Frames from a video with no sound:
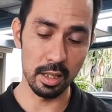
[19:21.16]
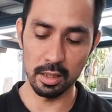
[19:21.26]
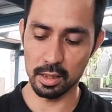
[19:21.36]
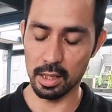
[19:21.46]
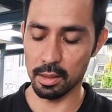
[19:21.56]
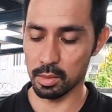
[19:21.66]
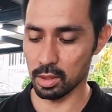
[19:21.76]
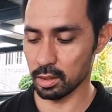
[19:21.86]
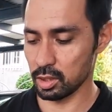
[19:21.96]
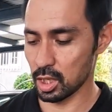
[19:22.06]
lot of these times
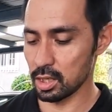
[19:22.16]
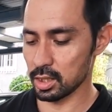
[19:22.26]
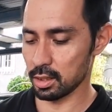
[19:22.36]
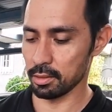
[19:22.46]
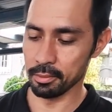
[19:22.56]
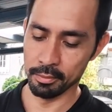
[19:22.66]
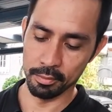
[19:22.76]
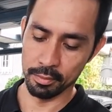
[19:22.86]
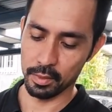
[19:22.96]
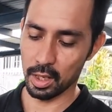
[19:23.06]
they're changing
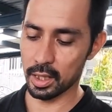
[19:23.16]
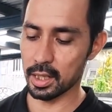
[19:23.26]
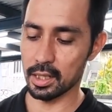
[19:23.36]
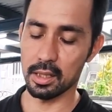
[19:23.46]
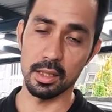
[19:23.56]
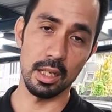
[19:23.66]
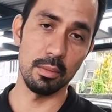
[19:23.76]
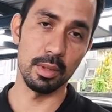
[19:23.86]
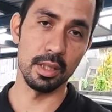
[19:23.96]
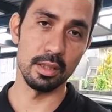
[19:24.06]
their head gaskets
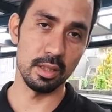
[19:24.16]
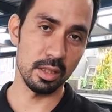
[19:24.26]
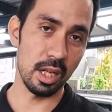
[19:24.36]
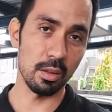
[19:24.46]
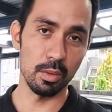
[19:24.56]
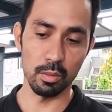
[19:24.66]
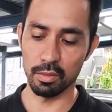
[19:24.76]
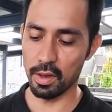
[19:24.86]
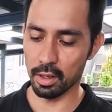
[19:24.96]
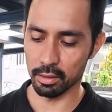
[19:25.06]
out because the stock one
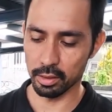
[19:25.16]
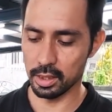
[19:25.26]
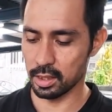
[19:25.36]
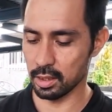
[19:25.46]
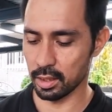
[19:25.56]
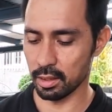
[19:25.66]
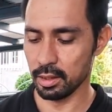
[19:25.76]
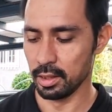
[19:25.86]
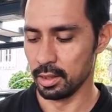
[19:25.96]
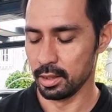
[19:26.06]
will fail instantly.
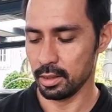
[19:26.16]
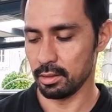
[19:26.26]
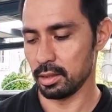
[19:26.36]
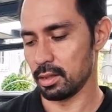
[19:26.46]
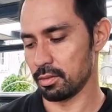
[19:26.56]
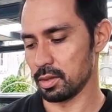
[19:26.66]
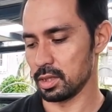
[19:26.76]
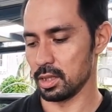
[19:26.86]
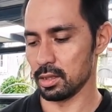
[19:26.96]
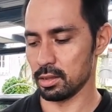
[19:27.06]
The
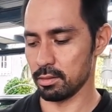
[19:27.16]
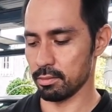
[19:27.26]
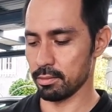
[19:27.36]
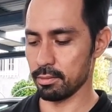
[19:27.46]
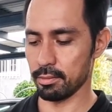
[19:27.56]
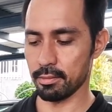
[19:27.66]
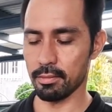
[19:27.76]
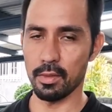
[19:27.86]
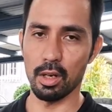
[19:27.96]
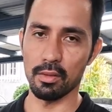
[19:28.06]
difference is
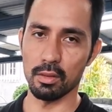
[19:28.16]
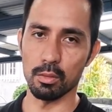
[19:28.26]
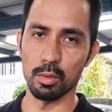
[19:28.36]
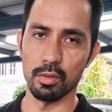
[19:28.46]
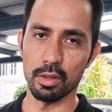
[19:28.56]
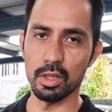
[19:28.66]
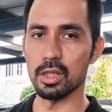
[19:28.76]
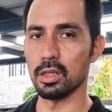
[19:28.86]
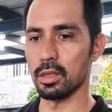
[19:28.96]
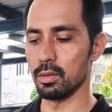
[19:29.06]
they don't have to remove their
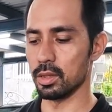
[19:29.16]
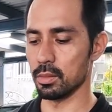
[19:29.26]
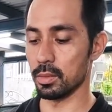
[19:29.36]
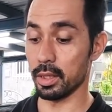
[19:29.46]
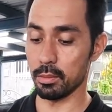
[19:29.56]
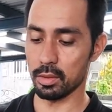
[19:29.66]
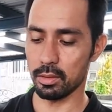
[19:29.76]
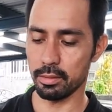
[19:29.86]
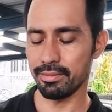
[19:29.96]
engine to do it sometimes.